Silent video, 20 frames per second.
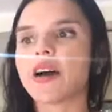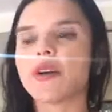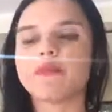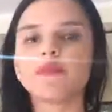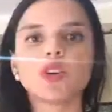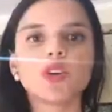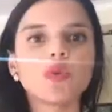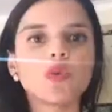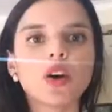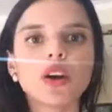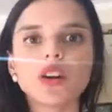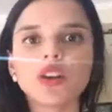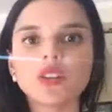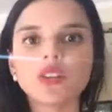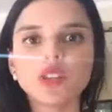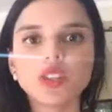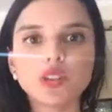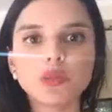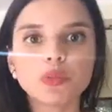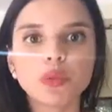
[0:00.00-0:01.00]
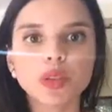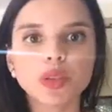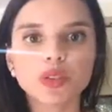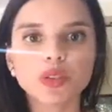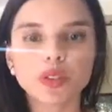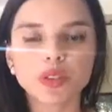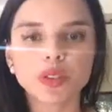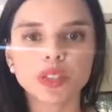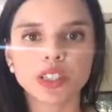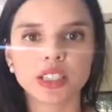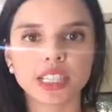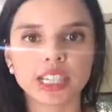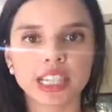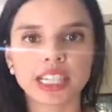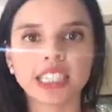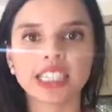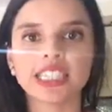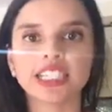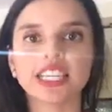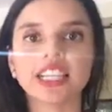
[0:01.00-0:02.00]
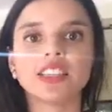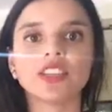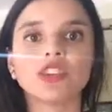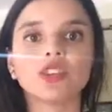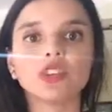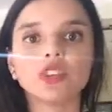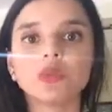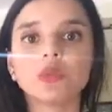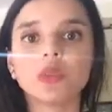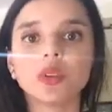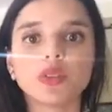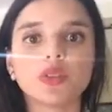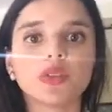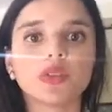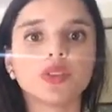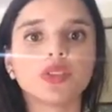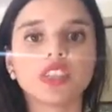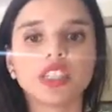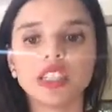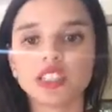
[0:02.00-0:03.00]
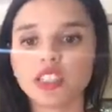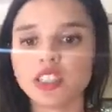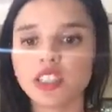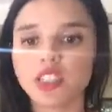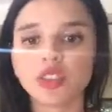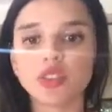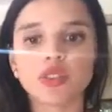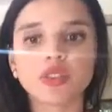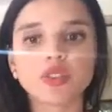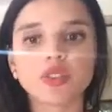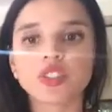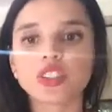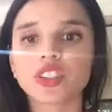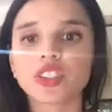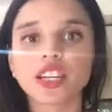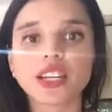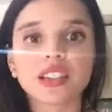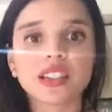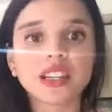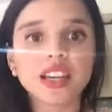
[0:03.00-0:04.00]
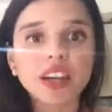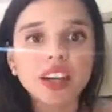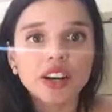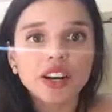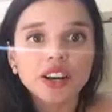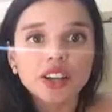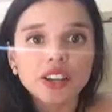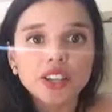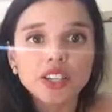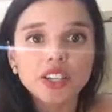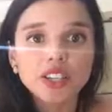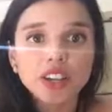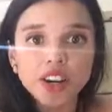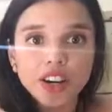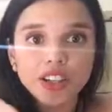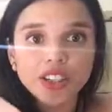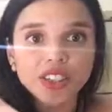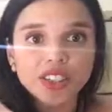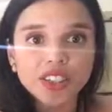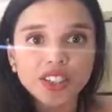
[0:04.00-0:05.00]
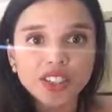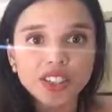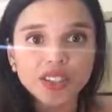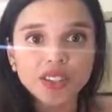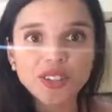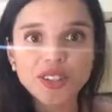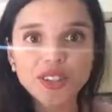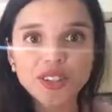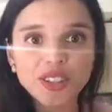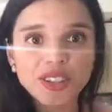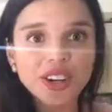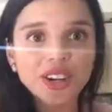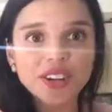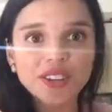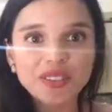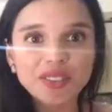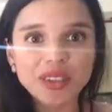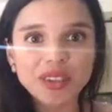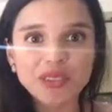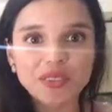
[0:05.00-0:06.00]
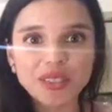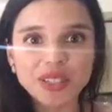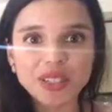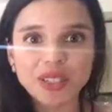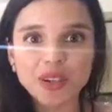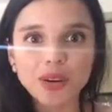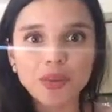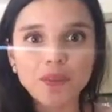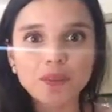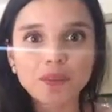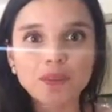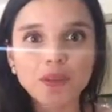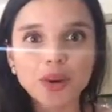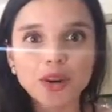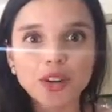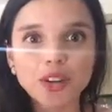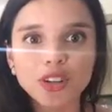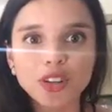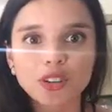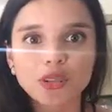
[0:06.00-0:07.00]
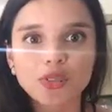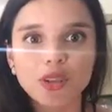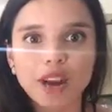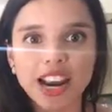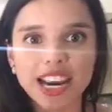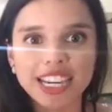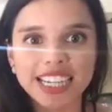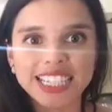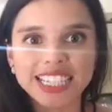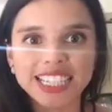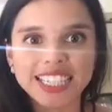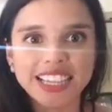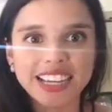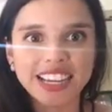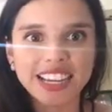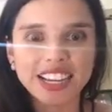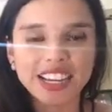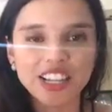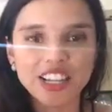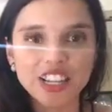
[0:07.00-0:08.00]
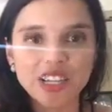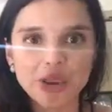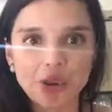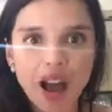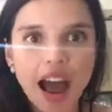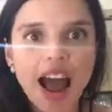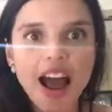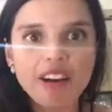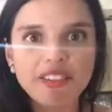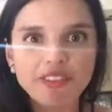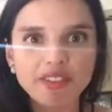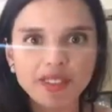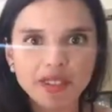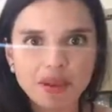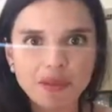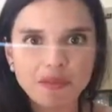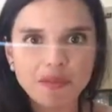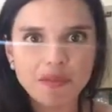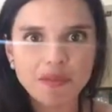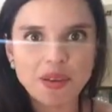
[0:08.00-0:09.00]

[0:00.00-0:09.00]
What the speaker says: You want all these beautiful things, and those beautiful things the universe says, here, yours, you deserve them. It's your birthright to have them.